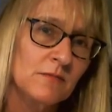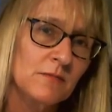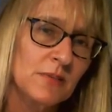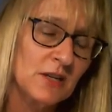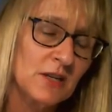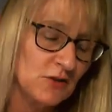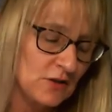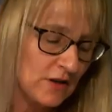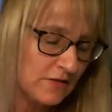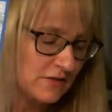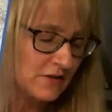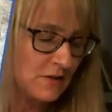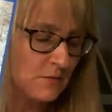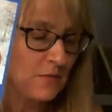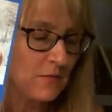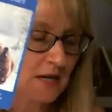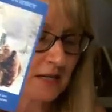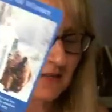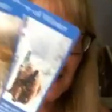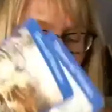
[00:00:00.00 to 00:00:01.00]
because you have this
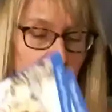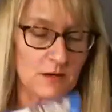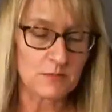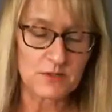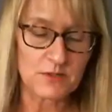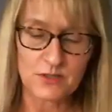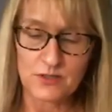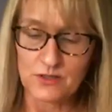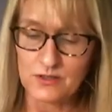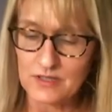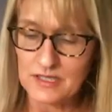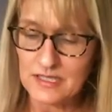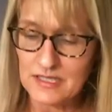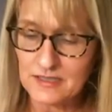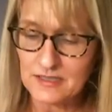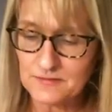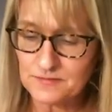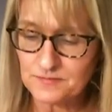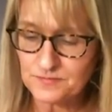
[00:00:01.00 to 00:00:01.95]
amazing opportunity.